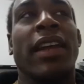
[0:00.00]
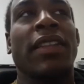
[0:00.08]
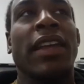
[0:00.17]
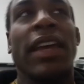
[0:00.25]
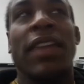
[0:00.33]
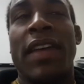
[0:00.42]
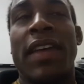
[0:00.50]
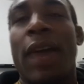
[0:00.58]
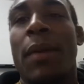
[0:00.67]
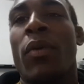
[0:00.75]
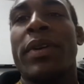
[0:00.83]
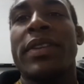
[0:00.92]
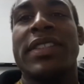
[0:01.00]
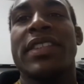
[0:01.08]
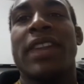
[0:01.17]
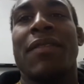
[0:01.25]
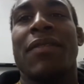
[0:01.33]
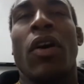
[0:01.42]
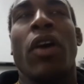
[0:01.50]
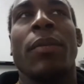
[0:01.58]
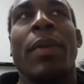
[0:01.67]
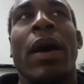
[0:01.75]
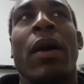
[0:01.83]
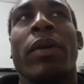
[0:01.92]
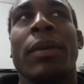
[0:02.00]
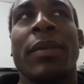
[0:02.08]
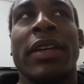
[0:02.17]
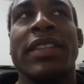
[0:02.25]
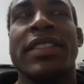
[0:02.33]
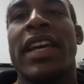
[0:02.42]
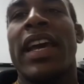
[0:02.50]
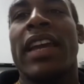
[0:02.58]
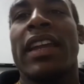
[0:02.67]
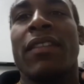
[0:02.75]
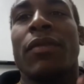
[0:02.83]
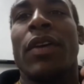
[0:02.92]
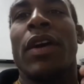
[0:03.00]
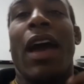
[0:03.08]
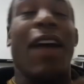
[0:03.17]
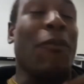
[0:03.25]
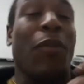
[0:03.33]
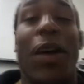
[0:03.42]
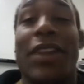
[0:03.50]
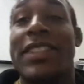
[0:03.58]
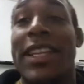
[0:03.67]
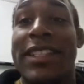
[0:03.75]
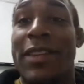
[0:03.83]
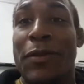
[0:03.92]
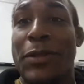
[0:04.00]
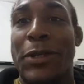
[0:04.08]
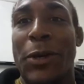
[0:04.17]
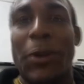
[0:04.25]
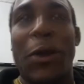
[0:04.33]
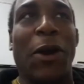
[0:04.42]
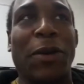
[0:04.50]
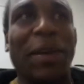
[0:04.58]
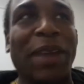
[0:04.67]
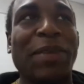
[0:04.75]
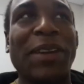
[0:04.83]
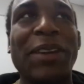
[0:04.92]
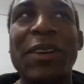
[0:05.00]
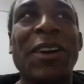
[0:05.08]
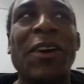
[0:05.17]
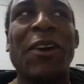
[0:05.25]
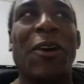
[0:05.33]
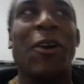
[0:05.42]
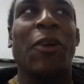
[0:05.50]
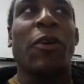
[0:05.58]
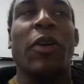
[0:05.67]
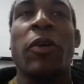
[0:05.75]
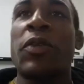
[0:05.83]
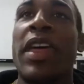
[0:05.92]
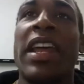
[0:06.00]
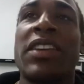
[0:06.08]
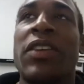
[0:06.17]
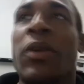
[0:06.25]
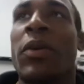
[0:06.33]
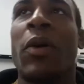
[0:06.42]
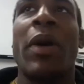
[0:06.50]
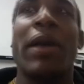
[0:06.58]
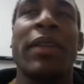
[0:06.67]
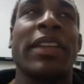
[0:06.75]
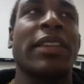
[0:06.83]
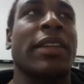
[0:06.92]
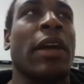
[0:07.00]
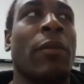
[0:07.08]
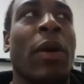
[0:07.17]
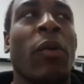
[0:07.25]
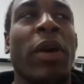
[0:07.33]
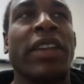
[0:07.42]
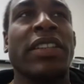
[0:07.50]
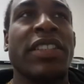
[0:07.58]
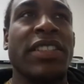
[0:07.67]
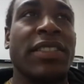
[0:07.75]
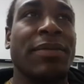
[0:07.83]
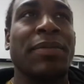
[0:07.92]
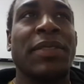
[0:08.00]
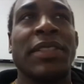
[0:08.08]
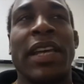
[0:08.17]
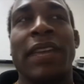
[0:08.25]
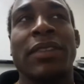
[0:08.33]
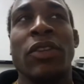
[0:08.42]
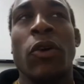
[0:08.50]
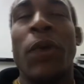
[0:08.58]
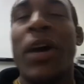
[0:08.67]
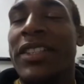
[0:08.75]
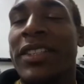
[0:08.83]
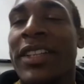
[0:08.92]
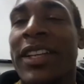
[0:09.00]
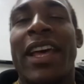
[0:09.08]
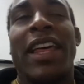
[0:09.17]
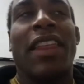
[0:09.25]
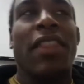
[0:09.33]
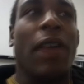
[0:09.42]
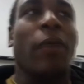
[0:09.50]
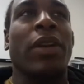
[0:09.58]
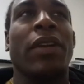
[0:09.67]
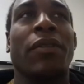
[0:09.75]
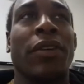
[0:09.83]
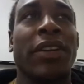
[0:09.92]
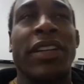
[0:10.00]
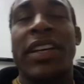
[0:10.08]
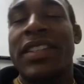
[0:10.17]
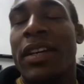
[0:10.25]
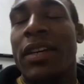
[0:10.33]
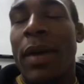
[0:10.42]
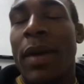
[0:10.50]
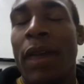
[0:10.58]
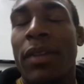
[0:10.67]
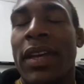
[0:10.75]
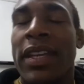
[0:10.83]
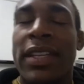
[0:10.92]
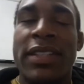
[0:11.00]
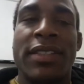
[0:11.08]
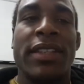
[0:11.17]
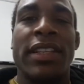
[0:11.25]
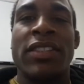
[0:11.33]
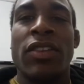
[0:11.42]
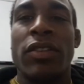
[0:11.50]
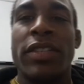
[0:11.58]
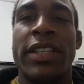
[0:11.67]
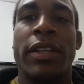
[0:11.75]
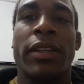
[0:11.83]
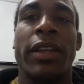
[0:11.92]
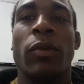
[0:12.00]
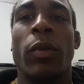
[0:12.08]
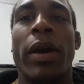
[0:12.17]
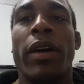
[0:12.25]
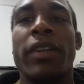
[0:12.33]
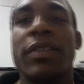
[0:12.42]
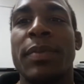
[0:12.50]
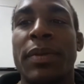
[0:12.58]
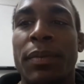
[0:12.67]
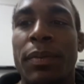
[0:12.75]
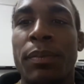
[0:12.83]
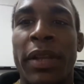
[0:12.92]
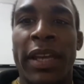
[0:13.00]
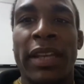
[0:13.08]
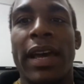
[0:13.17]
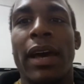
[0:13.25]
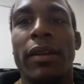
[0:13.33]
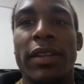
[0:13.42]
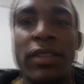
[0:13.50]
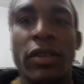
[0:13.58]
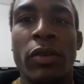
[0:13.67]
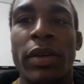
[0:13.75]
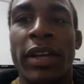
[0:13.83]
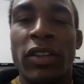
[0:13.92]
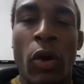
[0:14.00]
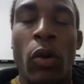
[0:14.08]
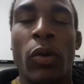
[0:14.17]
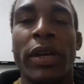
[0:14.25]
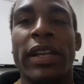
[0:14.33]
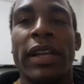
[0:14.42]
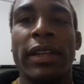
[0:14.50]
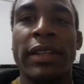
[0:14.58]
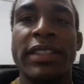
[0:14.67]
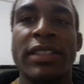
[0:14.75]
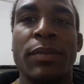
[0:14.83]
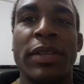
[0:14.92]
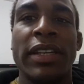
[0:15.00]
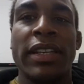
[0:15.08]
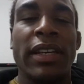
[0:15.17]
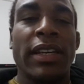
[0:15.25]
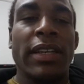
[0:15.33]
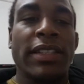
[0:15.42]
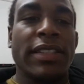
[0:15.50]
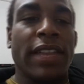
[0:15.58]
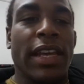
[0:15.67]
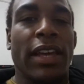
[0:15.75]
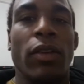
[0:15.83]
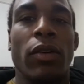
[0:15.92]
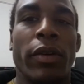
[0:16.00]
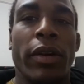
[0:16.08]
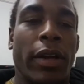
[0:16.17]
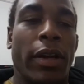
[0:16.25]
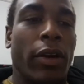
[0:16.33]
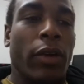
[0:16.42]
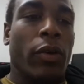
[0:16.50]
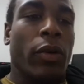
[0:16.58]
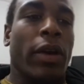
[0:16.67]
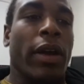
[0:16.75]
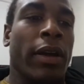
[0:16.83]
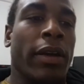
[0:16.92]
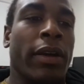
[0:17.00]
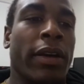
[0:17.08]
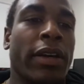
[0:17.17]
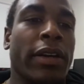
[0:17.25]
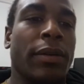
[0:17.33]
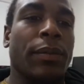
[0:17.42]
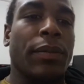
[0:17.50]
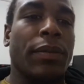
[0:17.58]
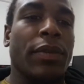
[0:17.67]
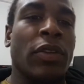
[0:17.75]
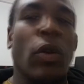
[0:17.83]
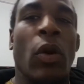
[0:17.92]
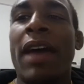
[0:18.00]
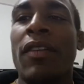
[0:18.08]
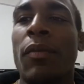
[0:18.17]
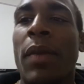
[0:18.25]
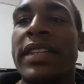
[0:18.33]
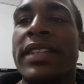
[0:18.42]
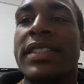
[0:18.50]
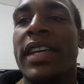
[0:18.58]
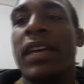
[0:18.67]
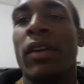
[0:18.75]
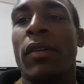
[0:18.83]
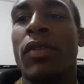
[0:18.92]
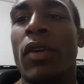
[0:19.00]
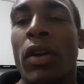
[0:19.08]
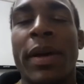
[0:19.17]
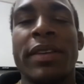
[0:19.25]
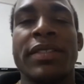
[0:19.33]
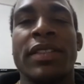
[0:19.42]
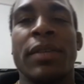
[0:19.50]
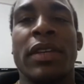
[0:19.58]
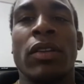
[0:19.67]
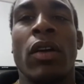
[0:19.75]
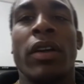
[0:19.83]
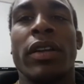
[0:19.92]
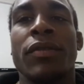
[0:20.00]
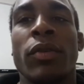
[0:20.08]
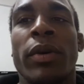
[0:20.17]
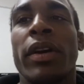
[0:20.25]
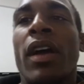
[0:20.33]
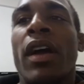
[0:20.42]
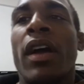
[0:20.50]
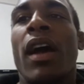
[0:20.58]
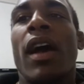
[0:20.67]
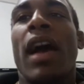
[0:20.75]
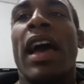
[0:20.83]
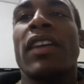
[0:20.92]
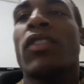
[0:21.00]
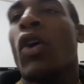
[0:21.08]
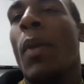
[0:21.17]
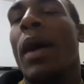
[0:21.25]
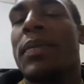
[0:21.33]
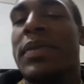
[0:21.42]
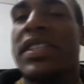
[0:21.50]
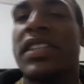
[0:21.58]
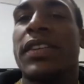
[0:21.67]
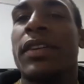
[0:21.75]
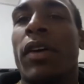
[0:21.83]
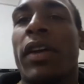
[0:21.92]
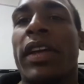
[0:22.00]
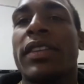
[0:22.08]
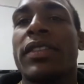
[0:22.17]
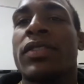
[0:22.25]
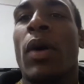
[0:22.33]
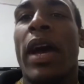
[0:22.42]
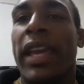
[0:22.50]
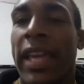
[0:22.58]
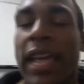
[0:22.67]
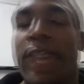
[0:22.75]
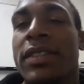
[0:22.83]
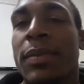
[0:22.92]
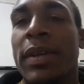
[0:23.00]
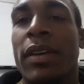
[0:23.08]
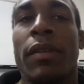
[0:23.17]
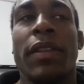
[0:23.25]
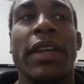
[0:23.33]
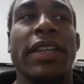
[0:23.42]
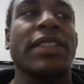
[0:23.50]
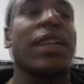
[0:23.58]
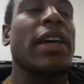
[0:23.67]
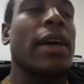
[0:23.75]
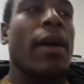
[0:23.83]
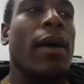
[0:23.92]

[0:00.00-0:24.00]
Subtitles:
And I think at that point, since I've thought about what I'm going to say and I've processed it for so long, maybe, or that I don't go out of my way to just say so much, that whenever it does come out, that it's articulated well, it's been planned out, I know what needs to be said, or I have a mindset, or I've thought about something long enough to where I know my position on it, so I can speak on things.